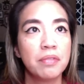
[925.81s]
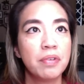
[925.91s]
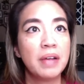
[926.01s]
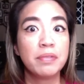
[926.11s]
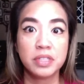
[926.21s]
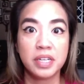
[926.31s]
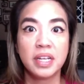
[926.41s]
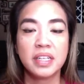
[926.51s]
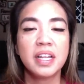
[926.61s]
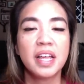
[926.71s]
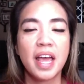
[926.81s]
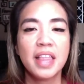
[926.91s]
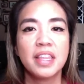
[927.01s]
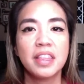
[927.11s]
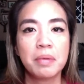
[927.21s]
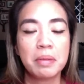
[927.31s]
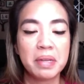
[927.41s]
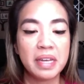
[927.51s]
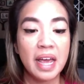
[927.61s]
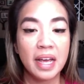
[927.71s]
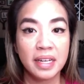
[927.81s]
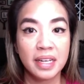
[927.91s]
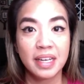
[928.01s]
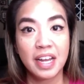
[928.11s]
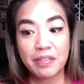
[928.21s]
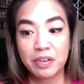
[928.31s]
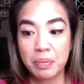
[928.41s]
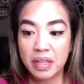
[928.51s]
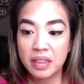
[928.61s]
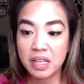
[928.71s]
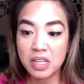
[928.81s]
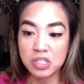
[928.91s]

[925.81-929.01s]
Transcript: five or 10, and then they've been adding it every month.